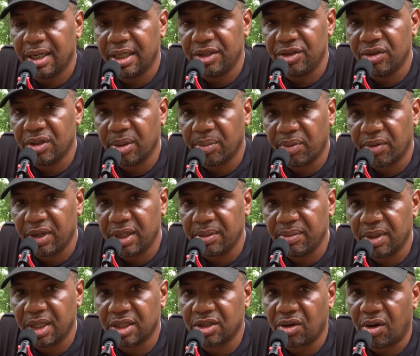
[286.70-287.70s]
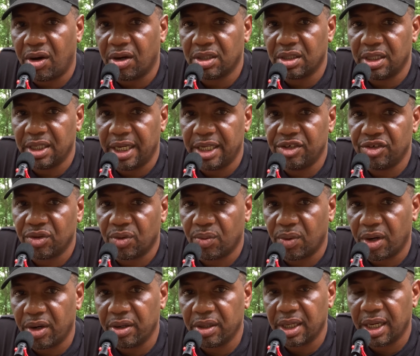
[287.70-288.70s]
you can pretty much alternate your
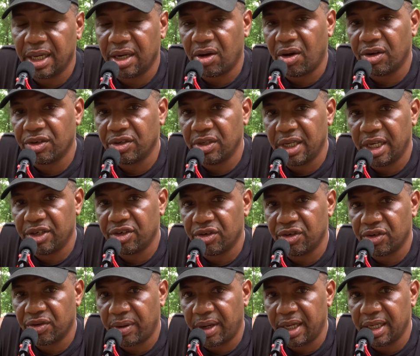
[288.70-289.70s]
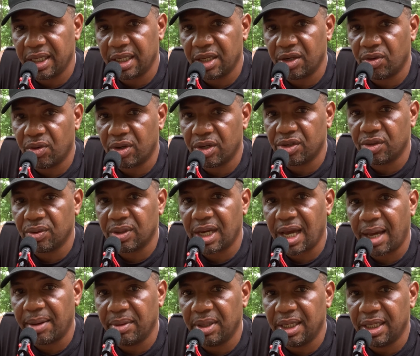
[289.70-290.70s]
work and alternate your training in order
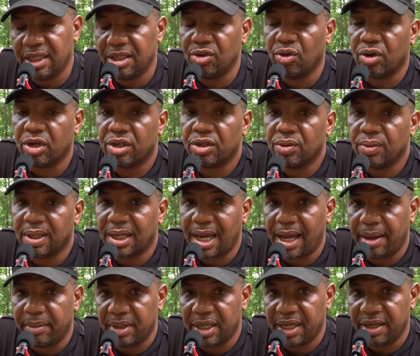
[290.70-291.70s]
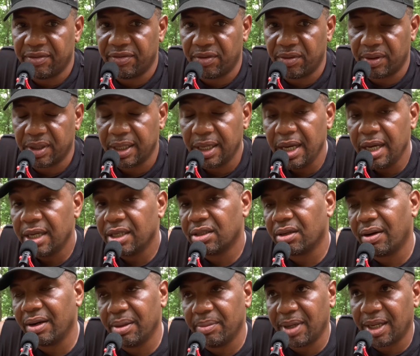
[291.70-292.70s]
to accommodate for it.
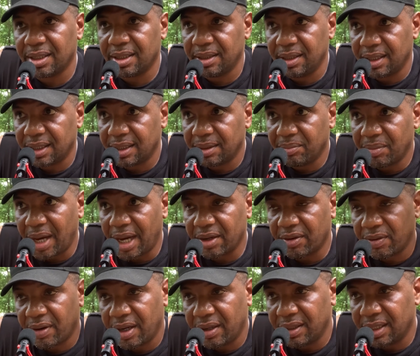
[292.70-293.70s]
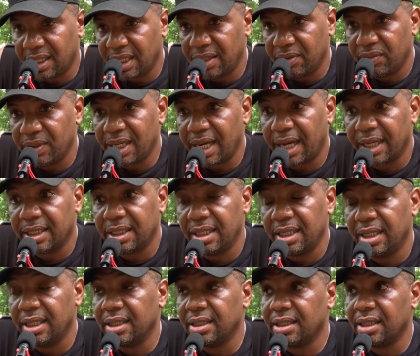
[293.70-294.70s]
Sorry about the background. Again, we got
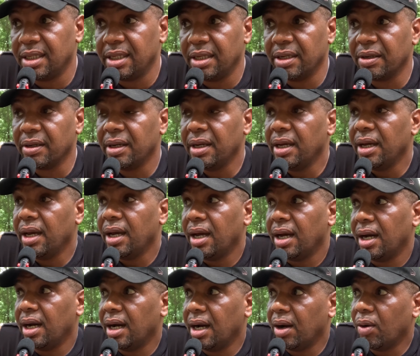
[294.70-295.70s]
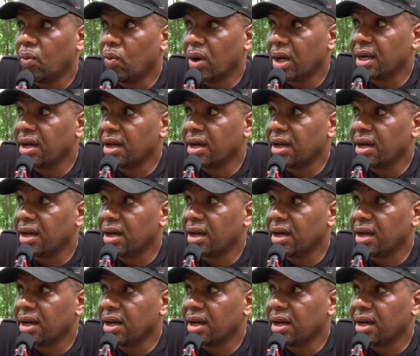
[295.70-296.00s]
kids here. One